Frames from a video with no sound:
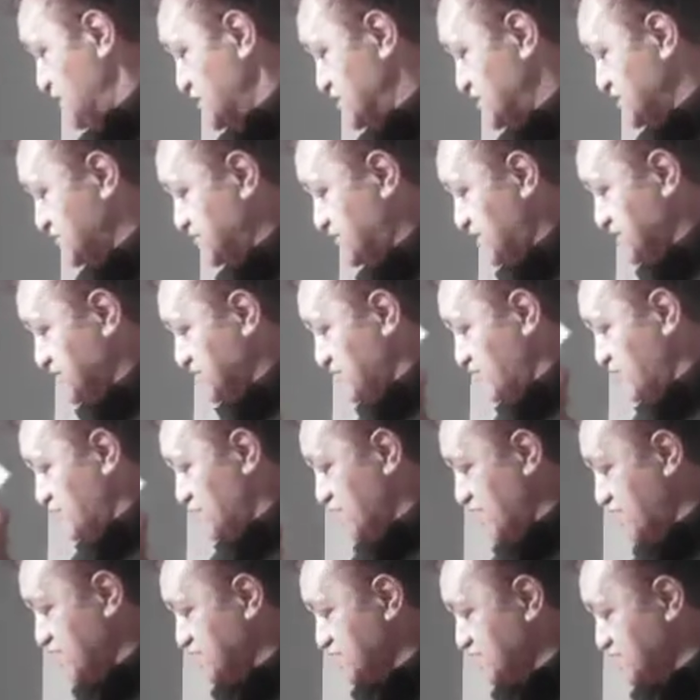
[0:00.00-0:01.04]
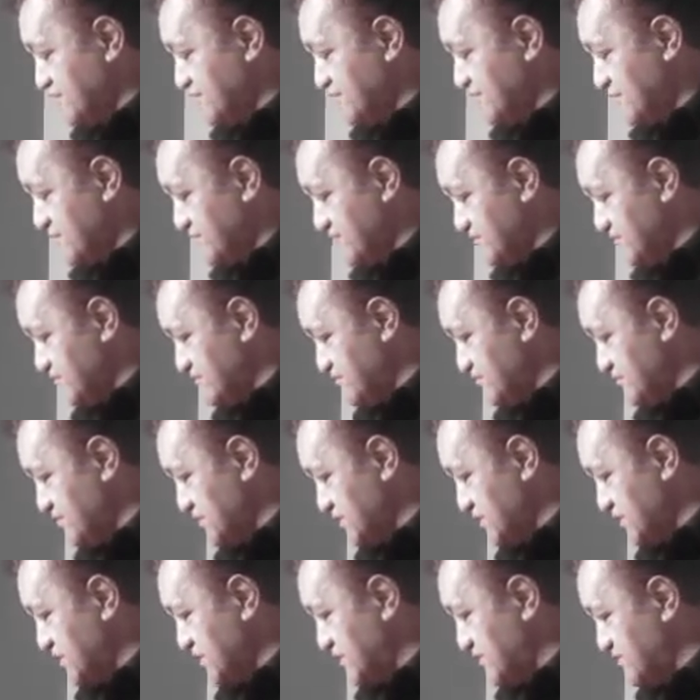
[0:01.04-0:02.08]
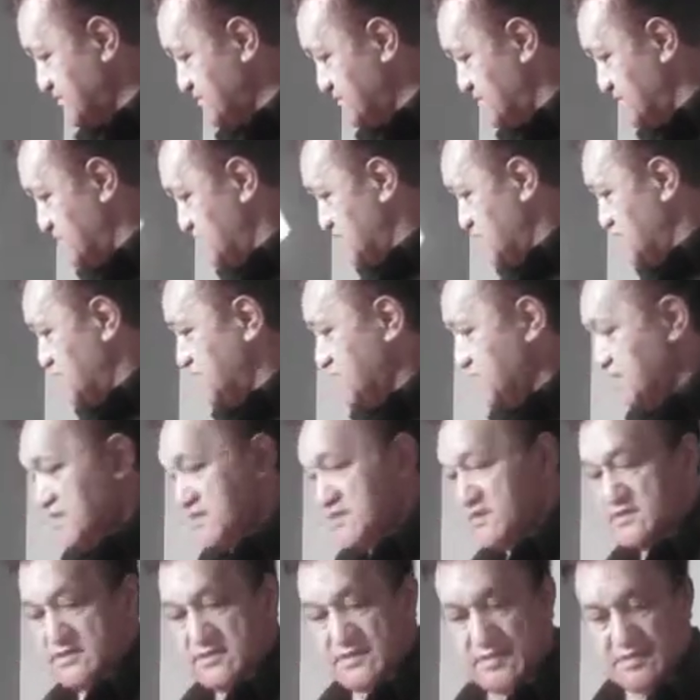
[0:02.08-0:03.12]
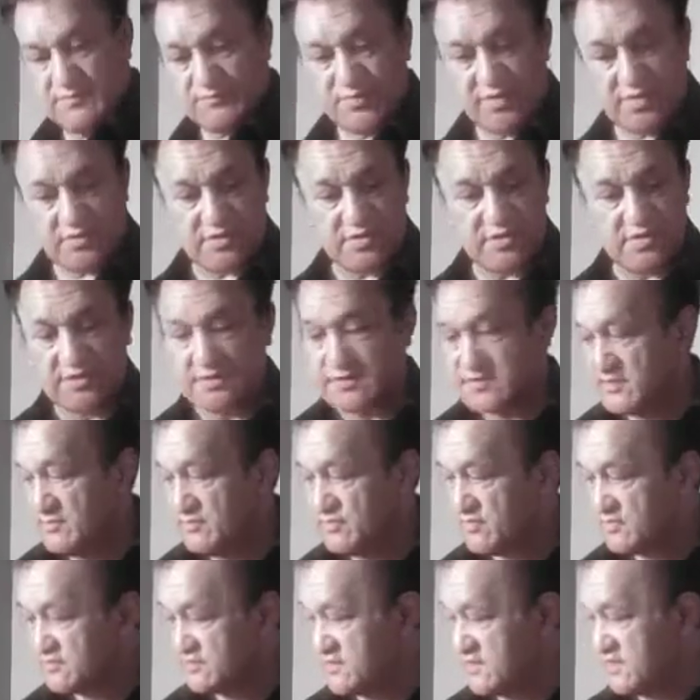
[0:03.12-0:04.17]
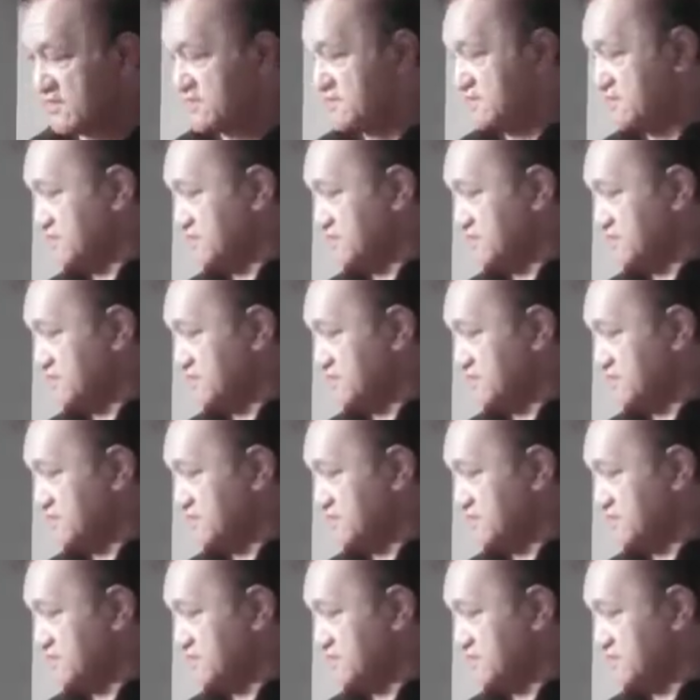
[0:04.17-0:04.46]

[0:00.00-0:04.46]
split them all out from the book that